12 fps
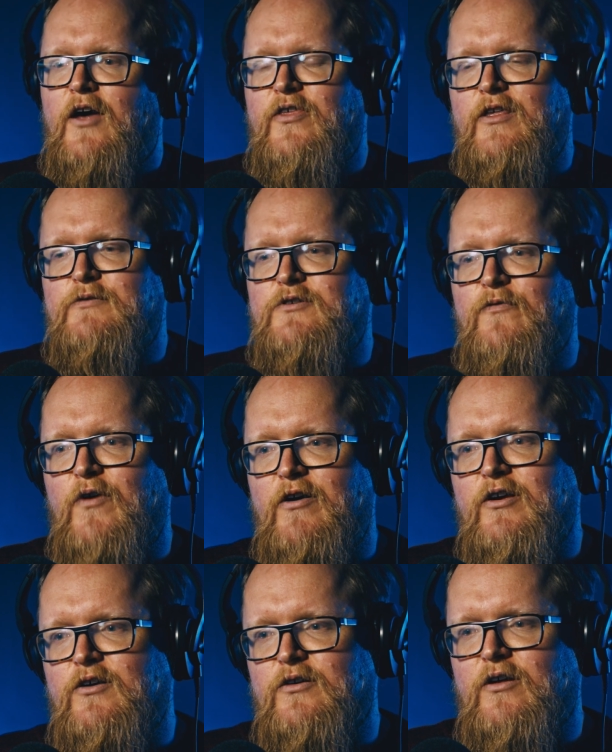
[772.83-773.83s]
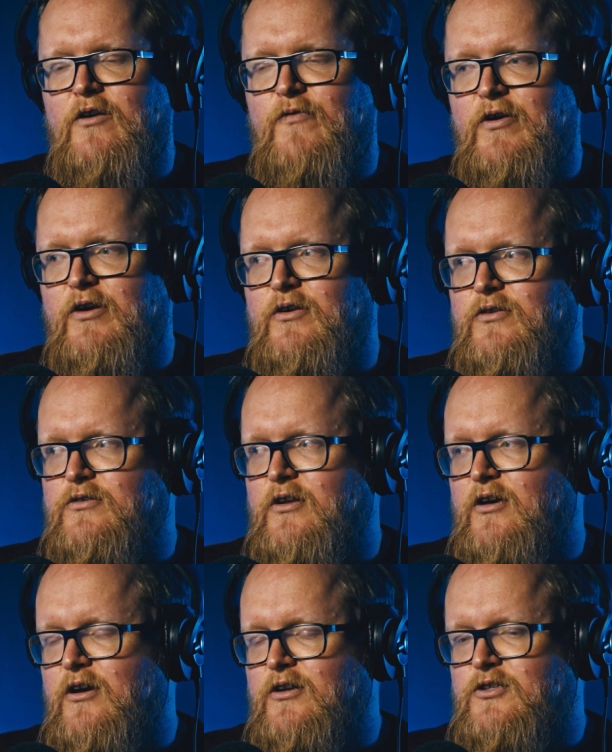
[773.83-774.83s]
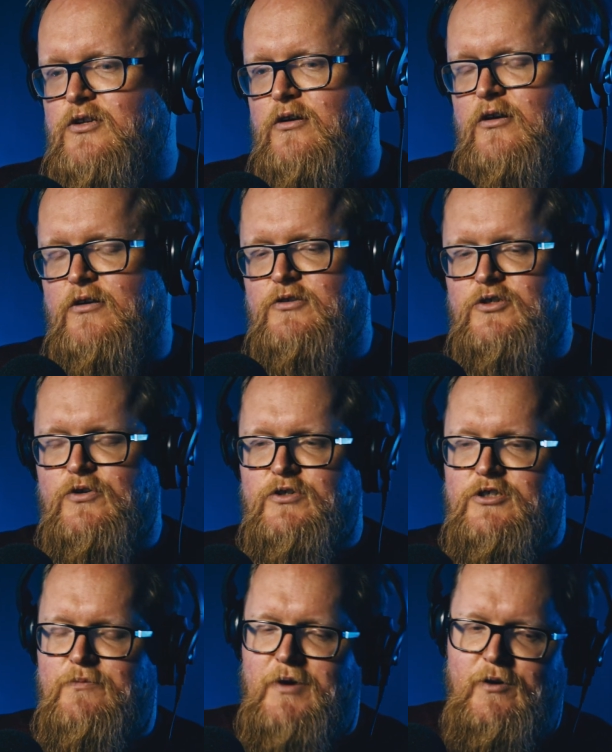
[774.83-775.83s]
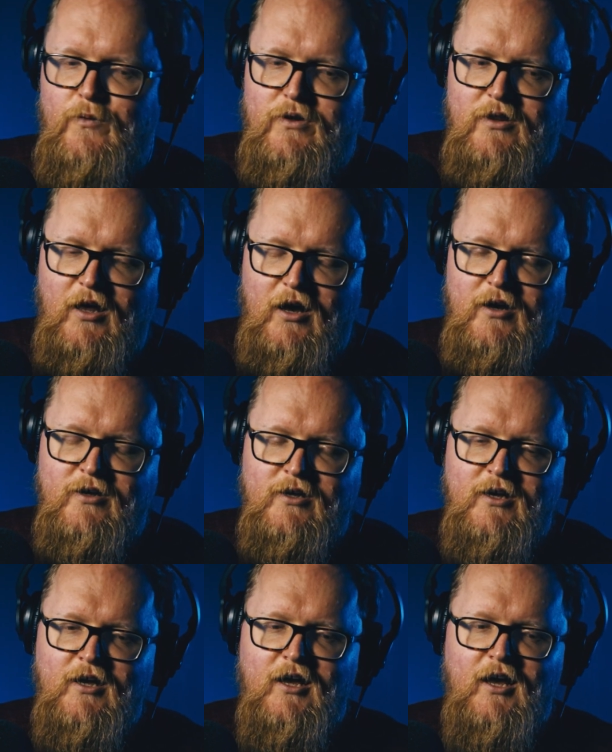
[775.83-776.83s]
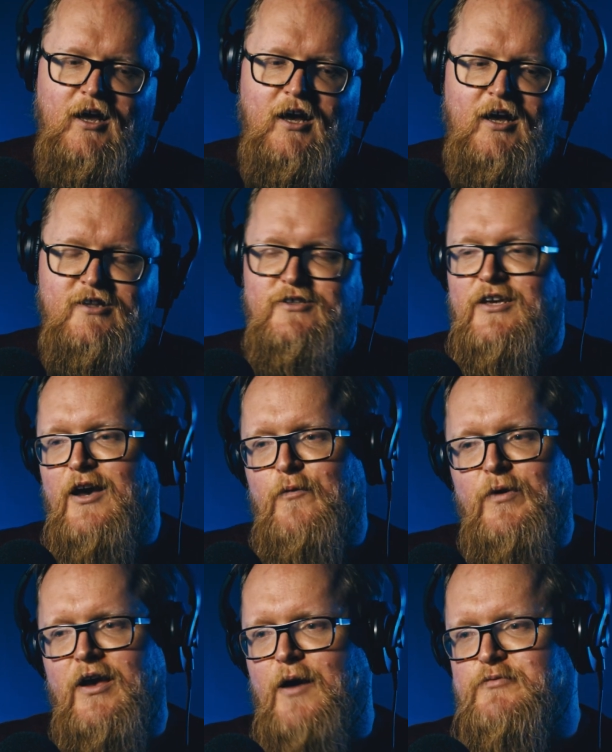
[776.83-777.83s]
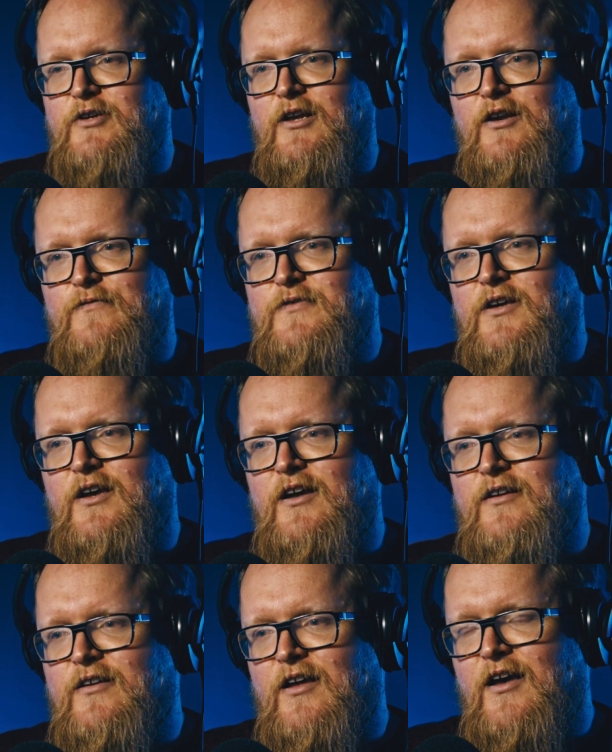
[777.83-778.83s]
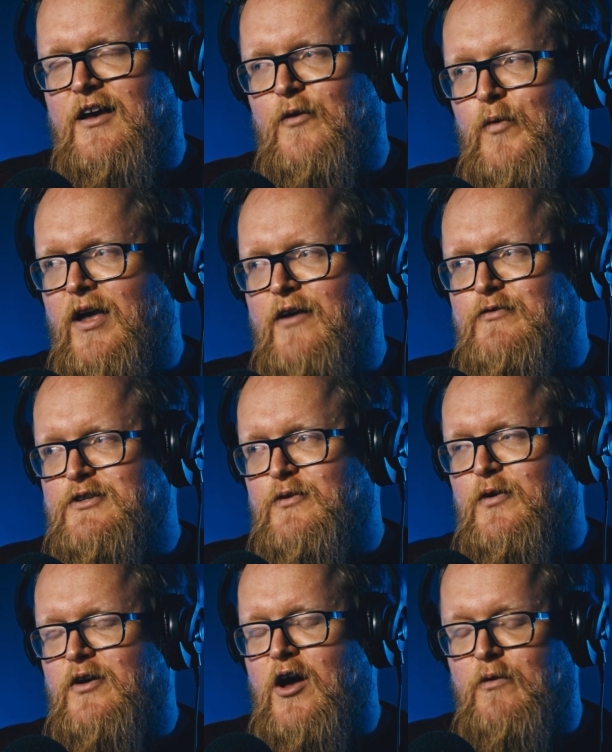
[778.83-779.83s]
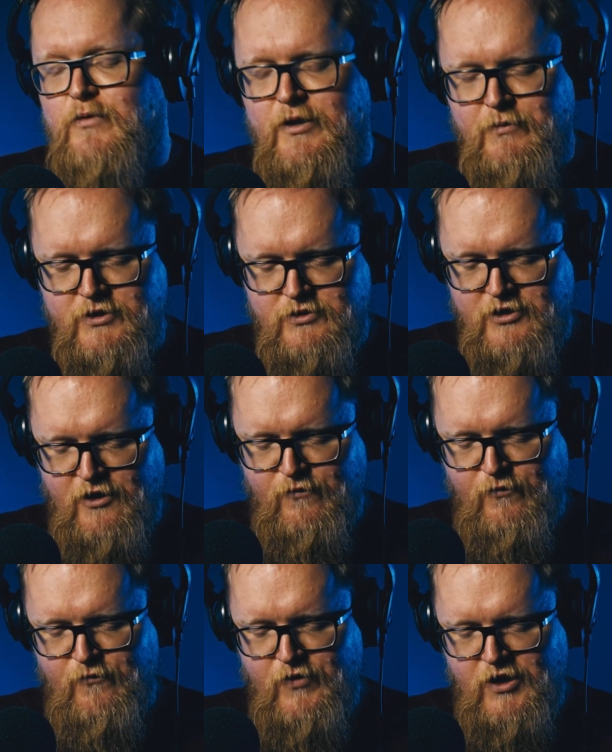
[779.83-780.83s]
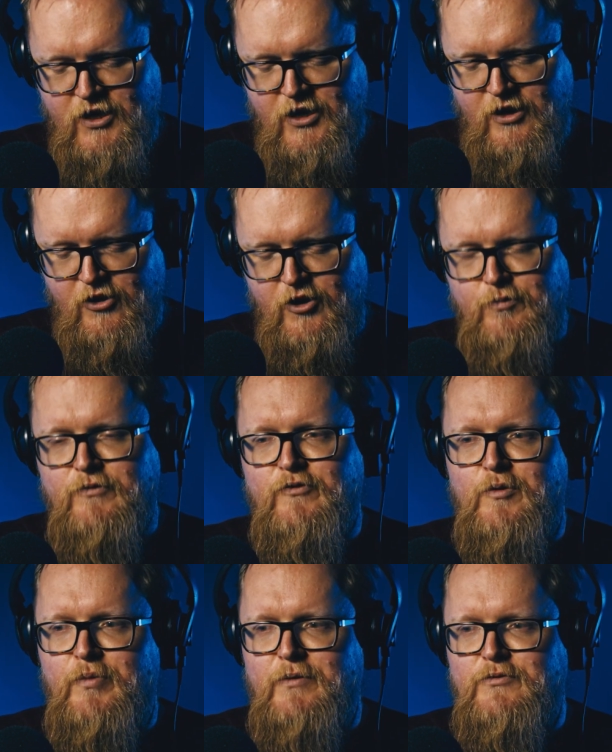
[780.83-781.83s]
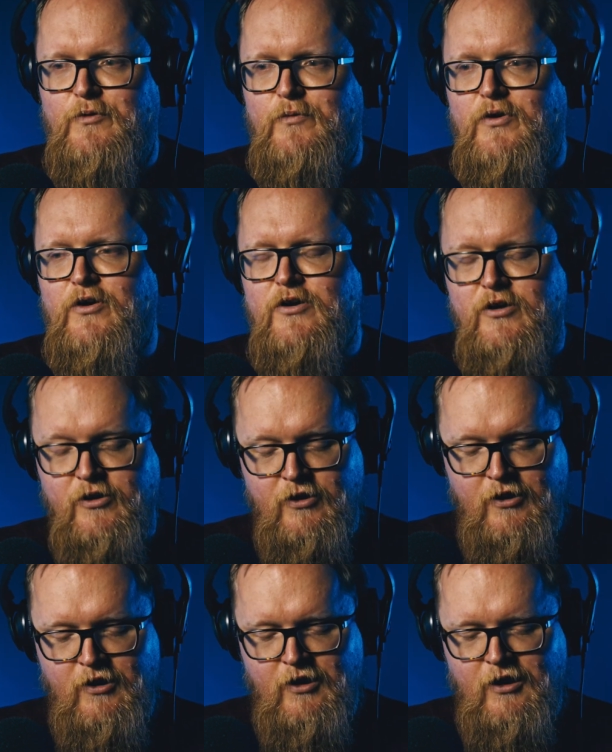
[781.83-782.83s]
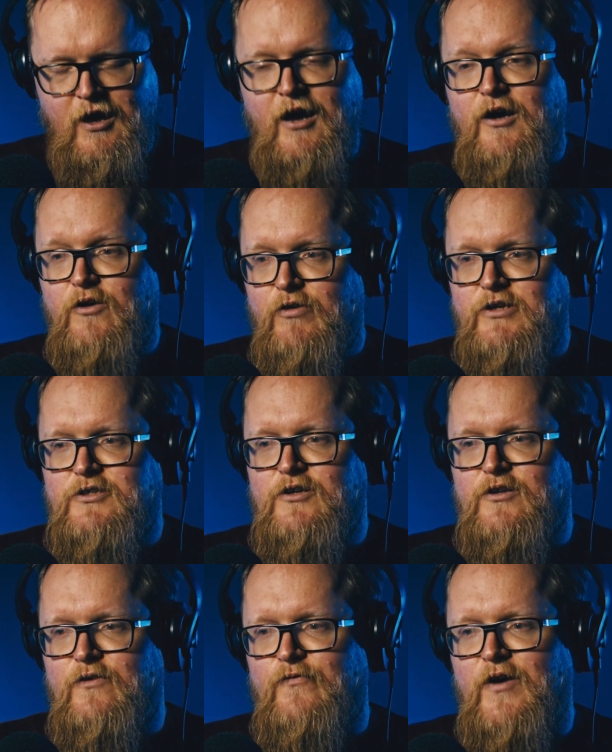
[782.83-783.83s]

I think that was a very good choice you made with that. And yeah, we absolutely loved it. And we have only myself, Vicky, and a couple of other people at work, and Chris, the other